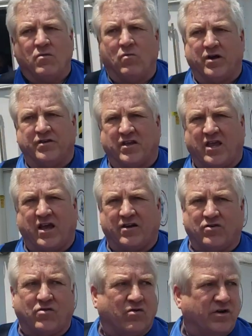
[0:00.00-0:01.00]
one of the
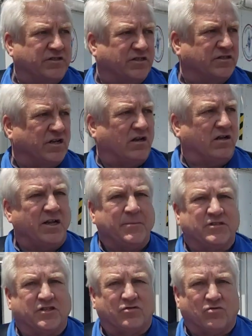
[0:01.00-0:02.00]
categories is a
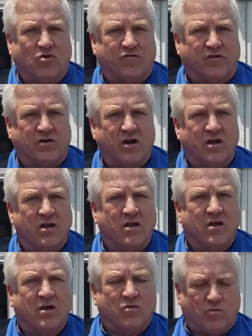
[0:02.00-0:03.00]
limited rover,
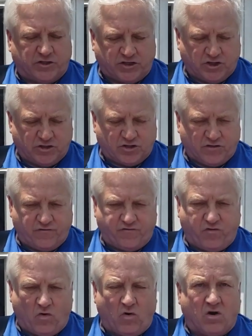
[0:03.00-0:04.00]
which is the
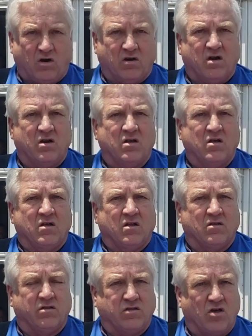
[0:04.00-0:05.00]
4
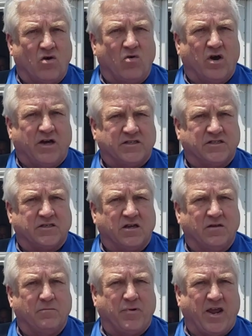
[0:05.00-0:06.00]
lowest
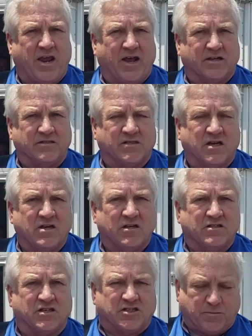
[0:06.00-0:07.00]
bands:
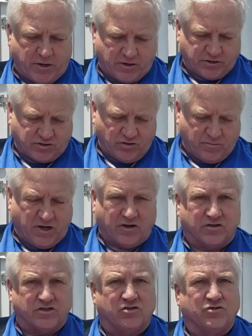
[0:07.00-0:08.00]
6 meters, 2
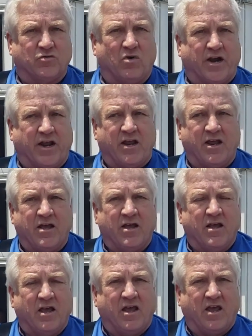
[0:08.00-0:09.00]
meters, 220,
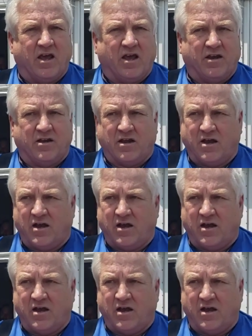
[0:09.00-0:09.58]
and